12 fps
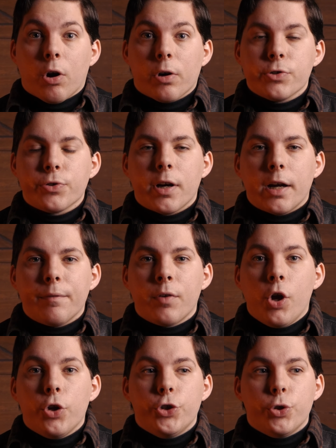hard drive,
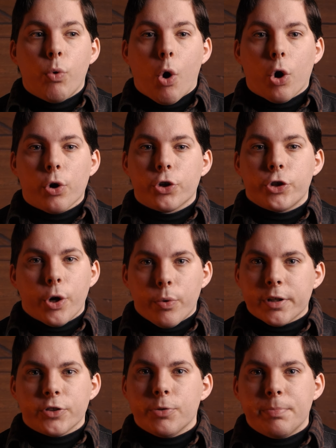you are
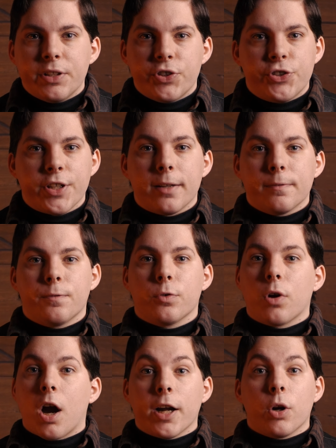going to be set
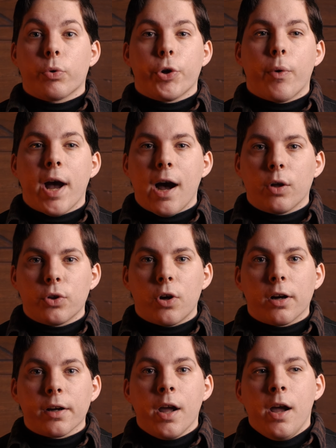for I don't know how
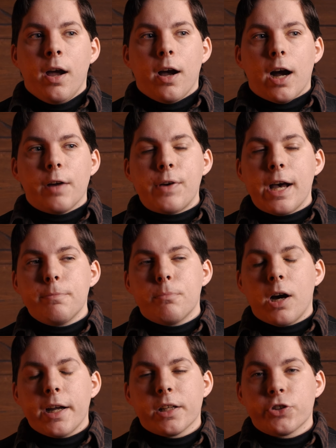long. I've had
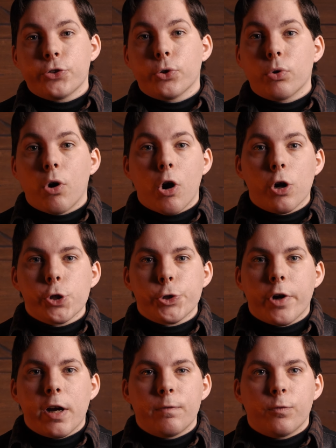my external hard
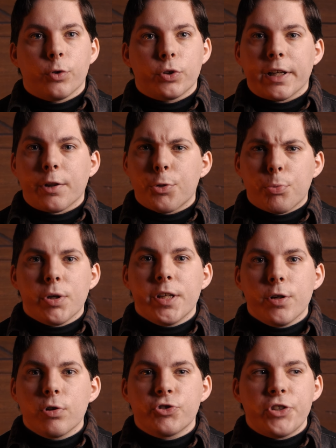drive for like 3
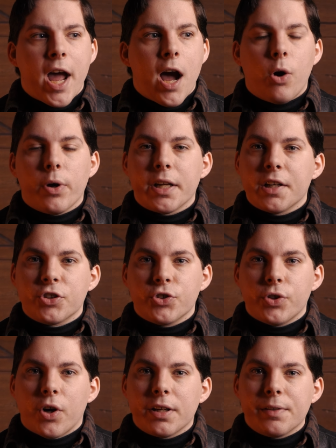years now, and it's
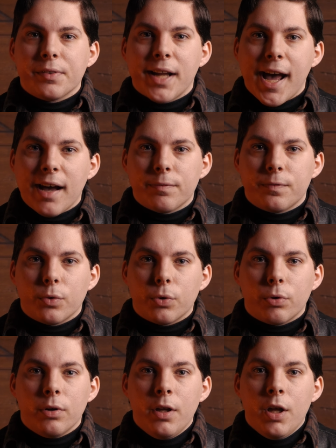not even half
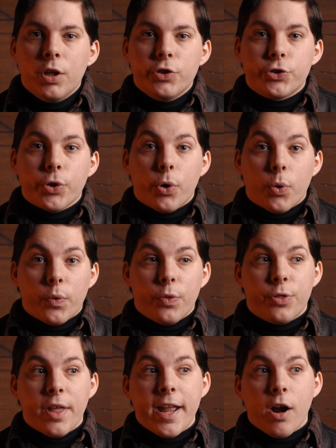full. So
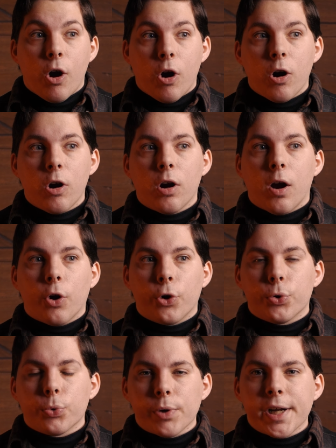they are a
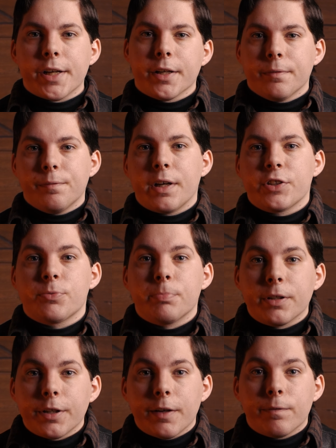great
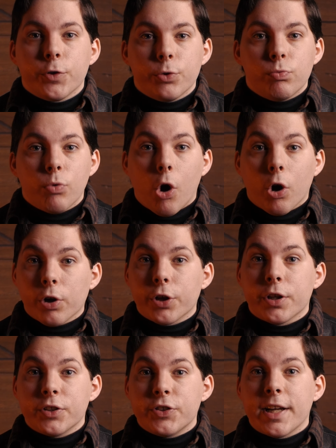investment if you are
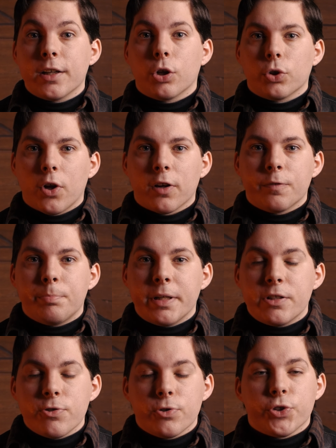going to take a lot of
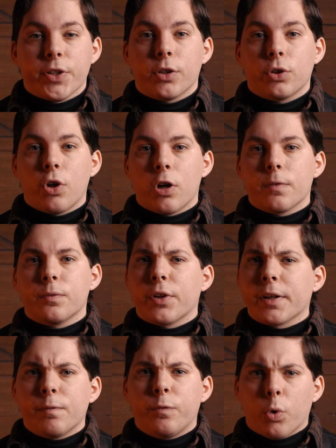pictures and a lot of
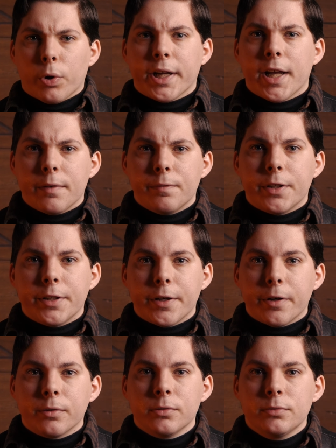like 4K
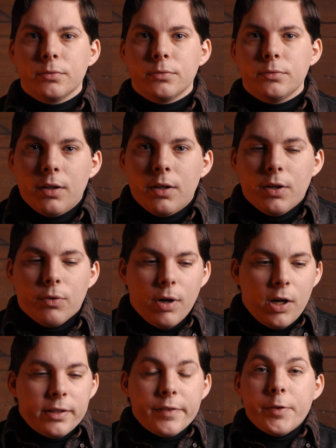video.
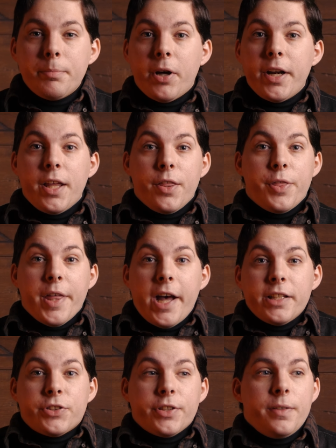Well, everybody,
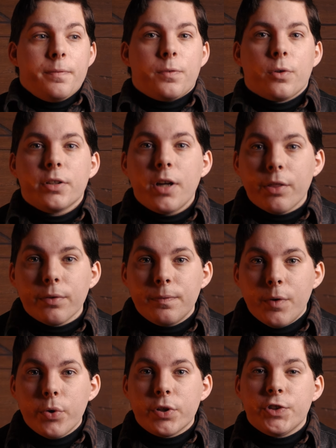that's it for another
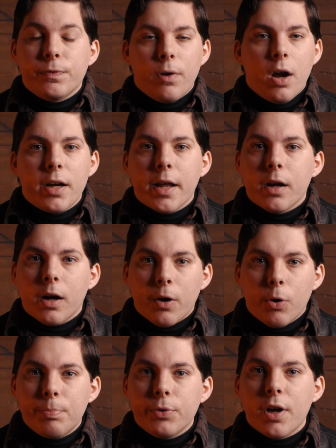Focus Friday. I
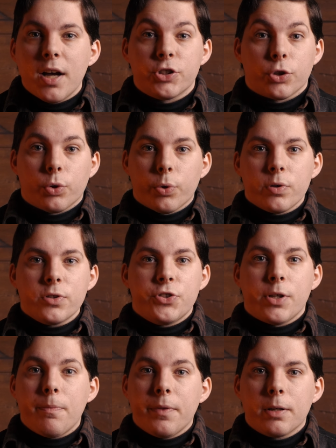hope you guys learned
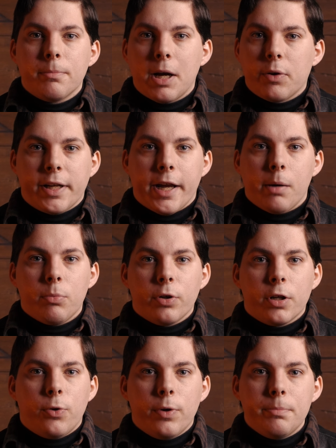something about
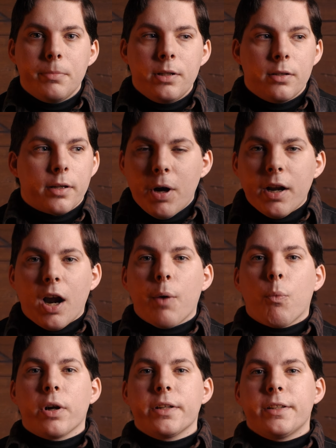camera equipment, but I
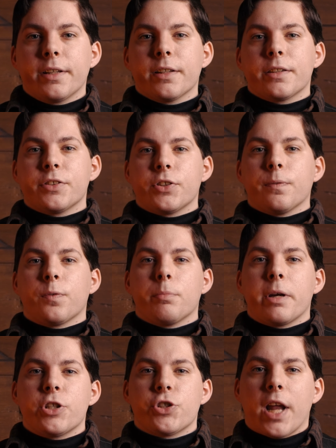wanted to get this
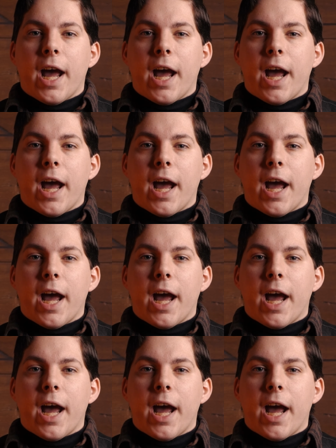information